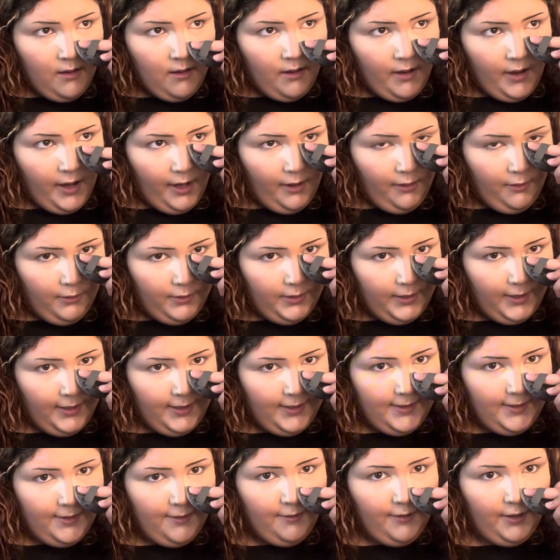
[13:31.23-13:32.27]
I hold
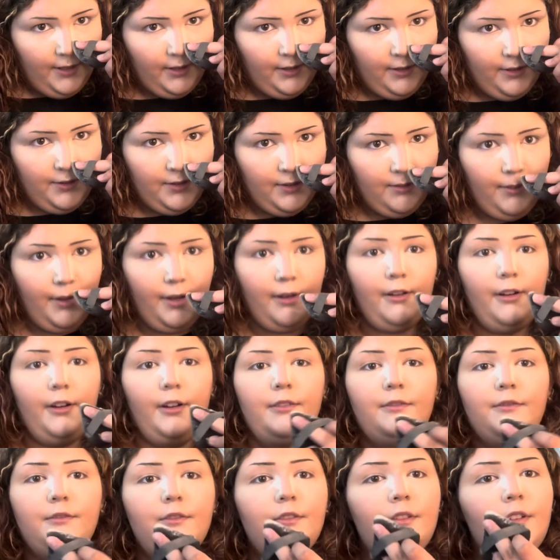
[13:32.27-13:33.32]
ASL very close to my heart,
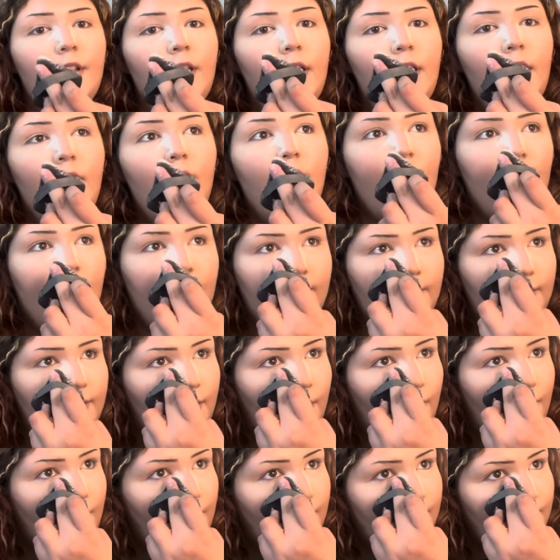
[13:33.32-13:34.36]
and
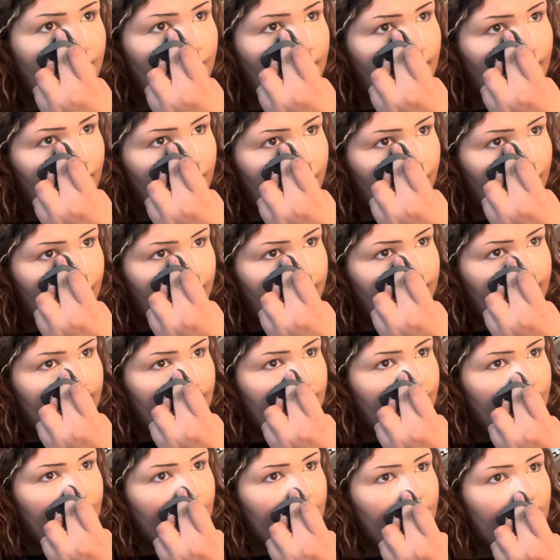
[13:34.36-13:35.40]
so it's really important to
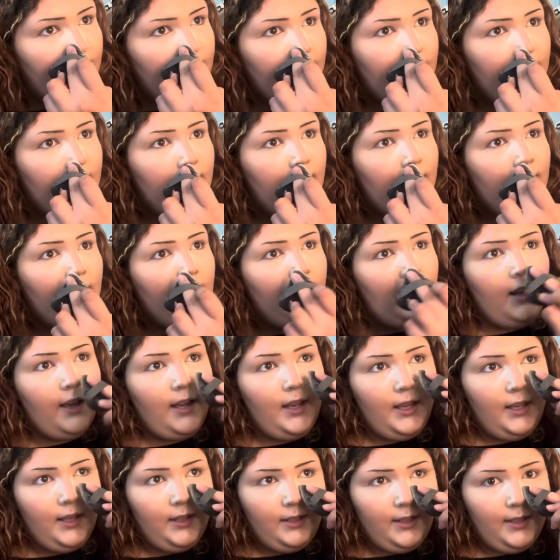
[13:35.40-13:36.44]
me,
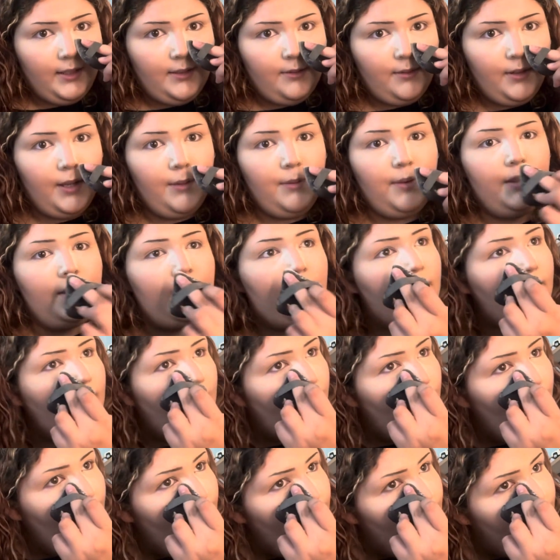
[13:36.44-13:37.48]
and that's why I'm in the
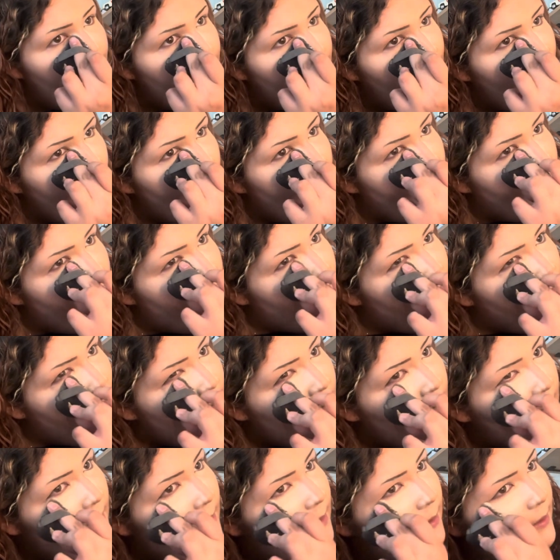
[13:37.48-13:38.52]
club.
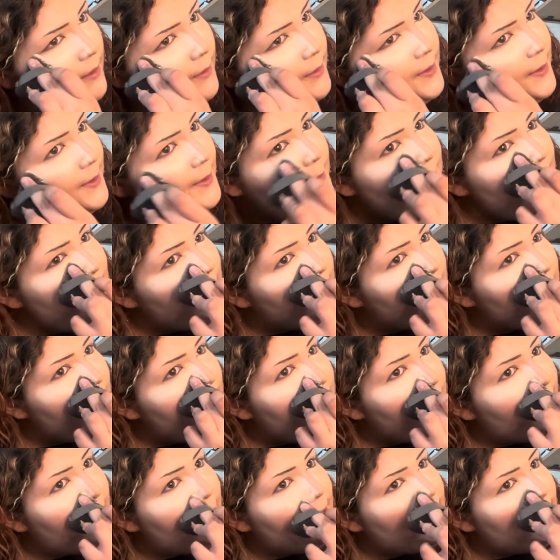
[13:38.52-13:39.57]
I was also in the club
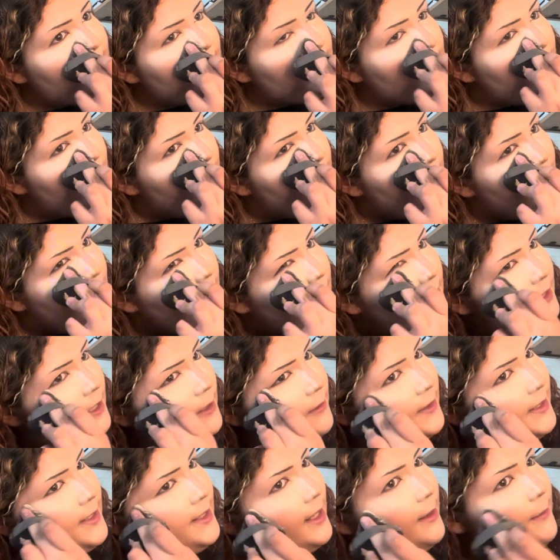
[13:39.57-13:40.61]
because there
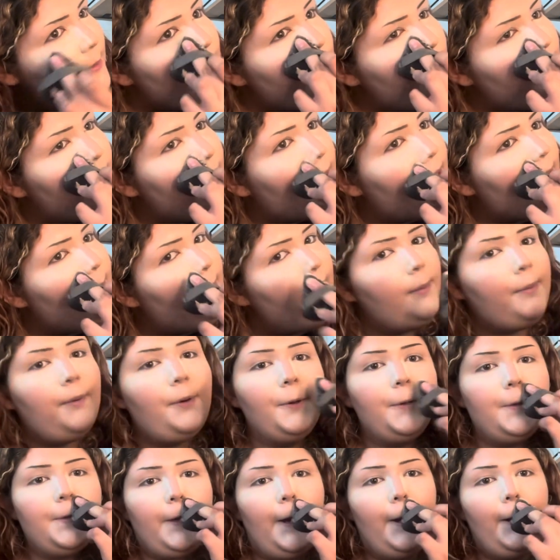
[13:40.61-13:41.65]
wasn't that many people
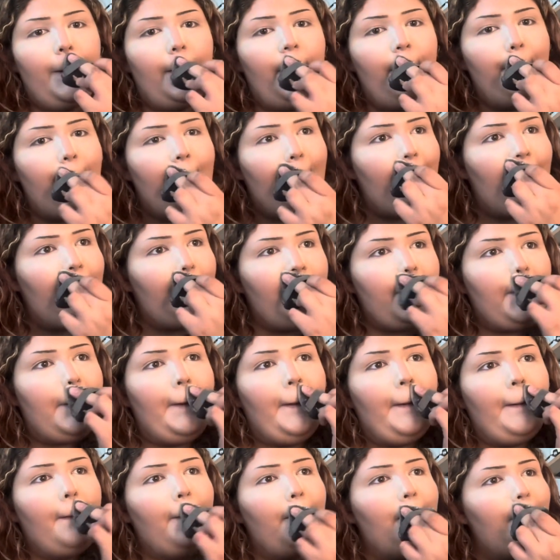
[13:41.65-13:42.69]
who signed up, and I was
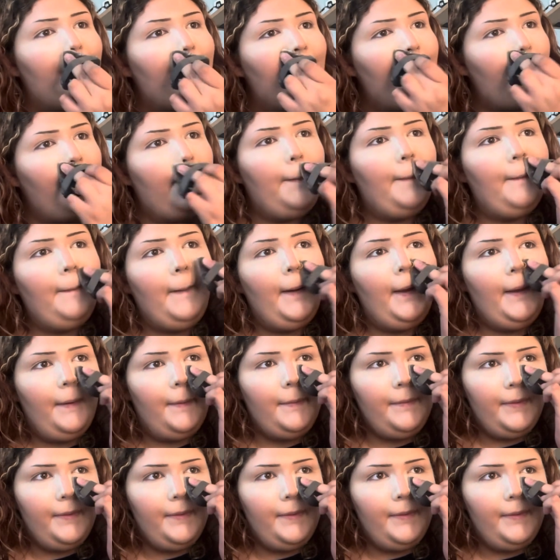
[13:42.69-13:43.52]
like, you know what,